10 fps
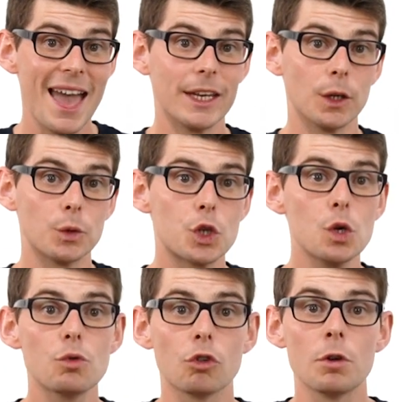
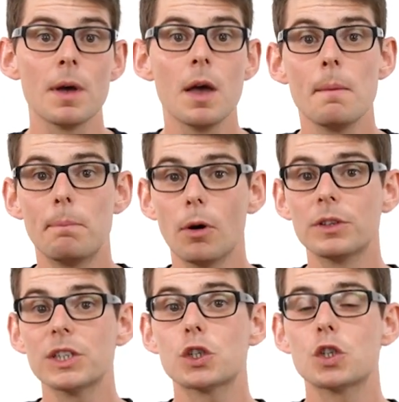NO2 group
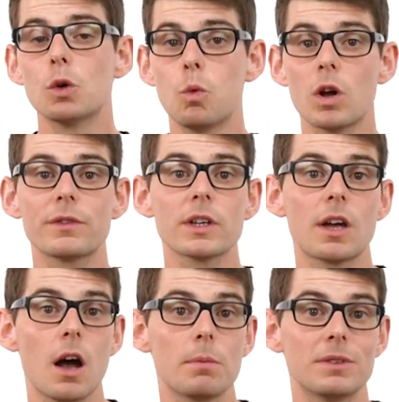bonded to one of the
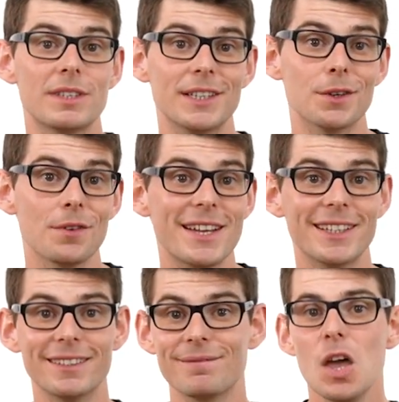carbons in the ring.